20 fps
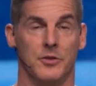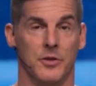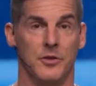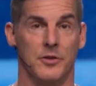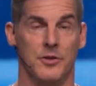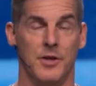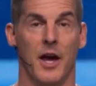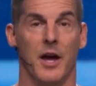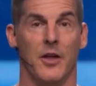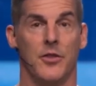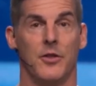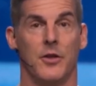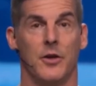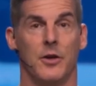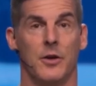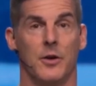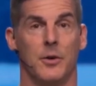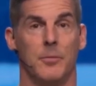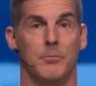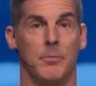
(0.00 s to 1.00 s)
to death
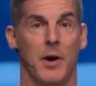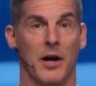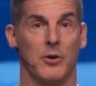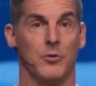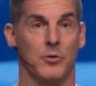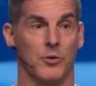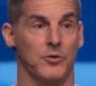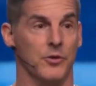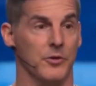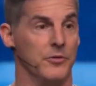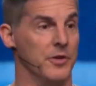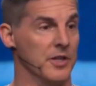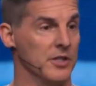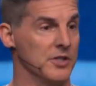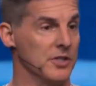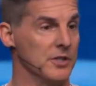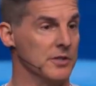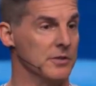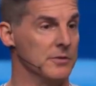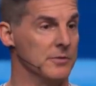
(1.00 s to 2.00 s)
by
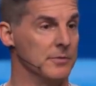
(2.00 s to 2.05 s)
crucifixion.